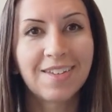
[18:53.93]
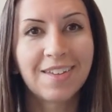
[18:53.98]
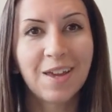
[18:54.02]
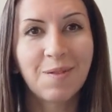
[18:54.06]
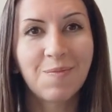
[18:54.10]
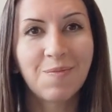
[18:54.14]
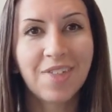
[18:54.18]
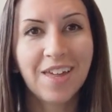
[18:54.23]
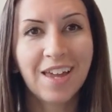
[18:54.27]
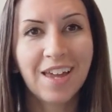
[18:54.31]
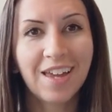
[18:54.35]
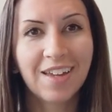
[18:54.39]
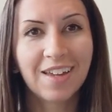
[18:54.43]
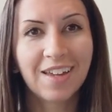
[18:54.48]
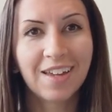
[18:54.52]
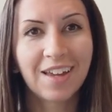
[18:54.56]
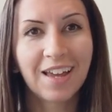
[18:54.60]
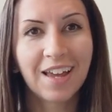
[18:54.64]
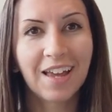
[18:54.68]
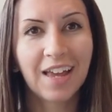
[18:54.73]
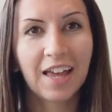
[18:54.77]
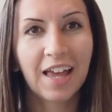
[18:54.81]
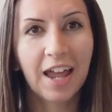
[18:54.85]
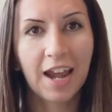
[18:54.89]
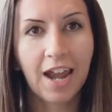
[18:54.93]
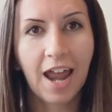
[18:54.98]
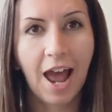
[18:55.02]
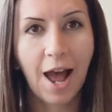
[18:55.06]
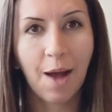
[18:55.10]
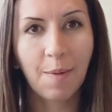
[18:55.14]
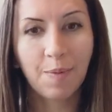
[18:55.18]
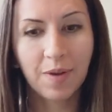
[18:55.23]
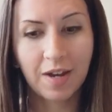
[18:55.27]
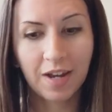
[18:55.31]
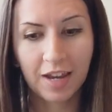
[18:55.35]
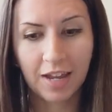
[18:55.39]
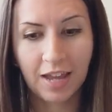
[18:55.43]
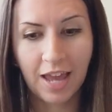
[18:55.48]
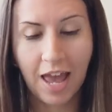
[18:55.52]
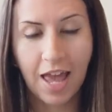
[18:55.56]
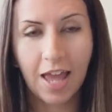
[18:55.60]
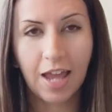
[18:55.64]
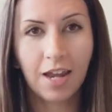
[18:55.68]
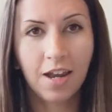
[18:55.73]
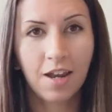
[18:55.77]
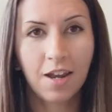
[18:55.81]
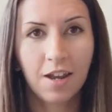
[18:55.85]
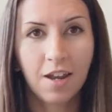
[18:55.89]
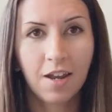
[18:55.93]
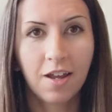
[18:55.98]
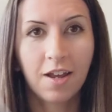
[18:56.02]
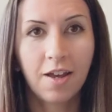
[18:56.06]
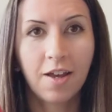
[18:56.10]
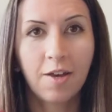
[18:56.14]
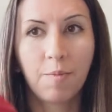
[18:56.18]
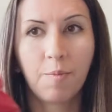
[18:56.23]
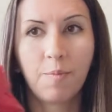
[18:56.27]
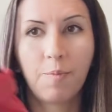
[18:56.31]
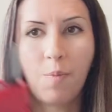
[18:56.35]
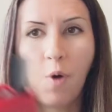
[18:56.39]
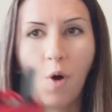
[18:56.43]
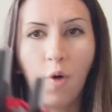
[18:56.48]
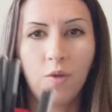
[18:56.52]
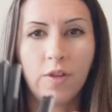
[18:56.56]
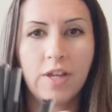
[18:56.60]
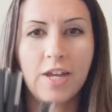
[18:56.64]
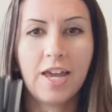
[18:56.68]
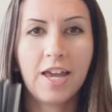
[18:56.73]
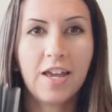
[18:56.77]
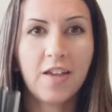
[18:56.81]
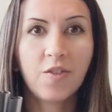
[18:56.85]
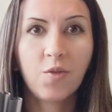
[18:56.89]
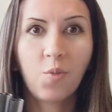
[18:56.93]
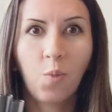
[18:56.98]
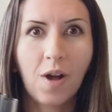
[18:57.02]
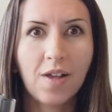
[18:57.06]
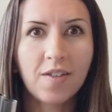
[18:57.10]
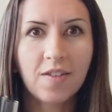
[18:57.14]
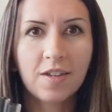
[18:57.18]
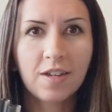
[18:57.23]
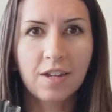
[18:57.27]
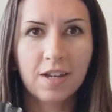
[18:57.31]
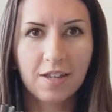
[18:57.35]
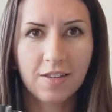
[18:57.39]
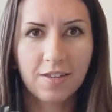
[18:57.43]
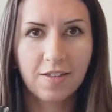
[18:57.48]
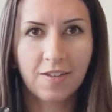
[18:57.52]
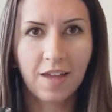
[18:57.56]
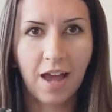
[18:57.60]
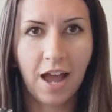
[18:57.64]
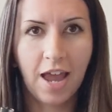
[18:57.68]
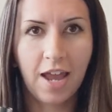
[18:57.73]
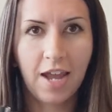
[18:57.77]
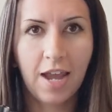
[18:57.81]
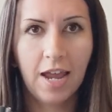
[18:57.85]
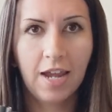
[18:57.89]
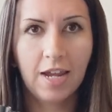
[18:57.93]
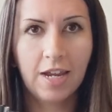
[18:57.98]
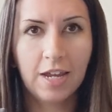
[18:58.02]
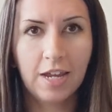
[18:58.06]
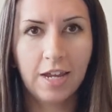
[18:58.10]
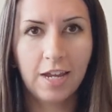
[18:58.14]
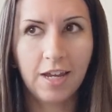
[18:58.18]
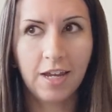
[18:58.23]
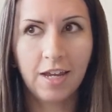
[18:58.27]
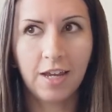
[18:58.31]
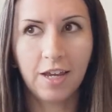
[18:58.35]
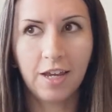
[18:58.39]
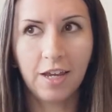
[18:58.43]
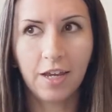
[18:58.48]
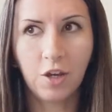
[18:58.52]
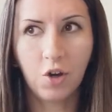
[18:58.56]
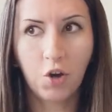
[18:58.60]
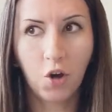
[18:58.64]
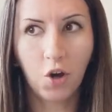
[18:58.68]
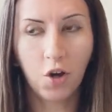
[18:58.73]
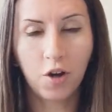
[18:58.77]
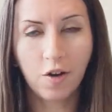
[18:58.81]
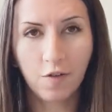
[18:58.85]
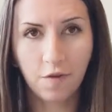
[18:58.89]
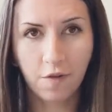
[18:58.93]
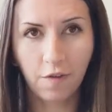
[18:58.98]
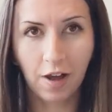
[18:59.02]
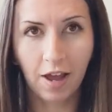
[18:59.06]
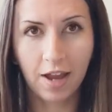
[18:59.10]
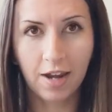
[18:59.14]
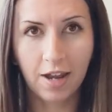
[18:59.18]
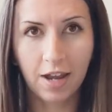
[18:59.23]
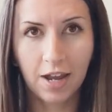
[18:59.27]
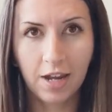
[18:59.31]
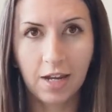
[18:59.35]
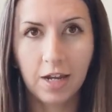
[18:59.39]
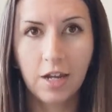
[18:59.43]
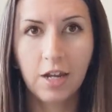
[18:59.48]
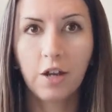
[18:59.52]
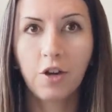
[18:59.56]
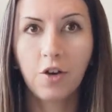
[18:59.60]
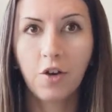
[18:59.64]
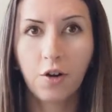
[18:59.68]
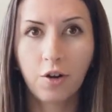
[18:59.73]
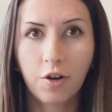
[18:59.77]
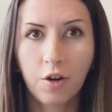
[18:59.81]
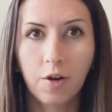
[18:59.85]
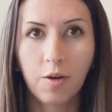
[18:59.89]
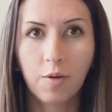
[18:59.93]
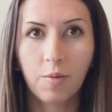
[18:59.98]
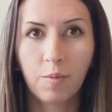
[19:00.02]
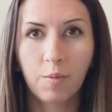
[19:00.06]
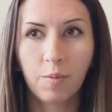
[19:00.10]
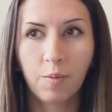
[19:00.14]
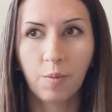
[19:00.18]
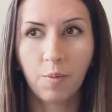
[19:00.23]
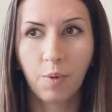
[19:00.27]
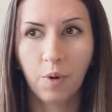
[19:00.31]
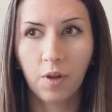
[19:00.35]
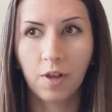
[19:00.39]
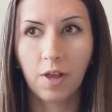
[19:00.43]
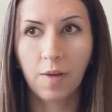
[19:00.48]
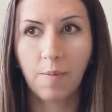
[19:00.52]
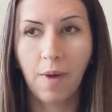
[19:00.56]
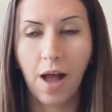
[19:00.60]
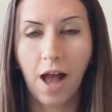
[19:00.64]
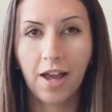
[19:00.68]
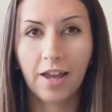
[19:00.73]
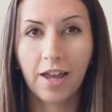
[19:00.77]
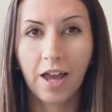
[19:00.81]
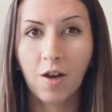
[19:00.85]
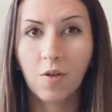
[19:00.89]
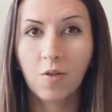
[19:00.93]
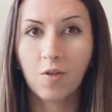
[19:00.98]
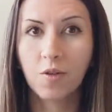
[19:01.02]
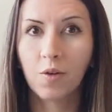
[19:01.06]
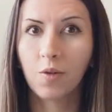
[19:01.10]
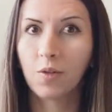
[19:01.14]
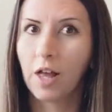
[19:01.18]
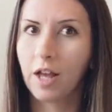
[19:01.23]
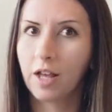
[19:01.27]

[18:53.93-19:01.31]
same thing. It happened again. Only his wasn't inside, and he couldn't find it, and he couldn't pull it back out. So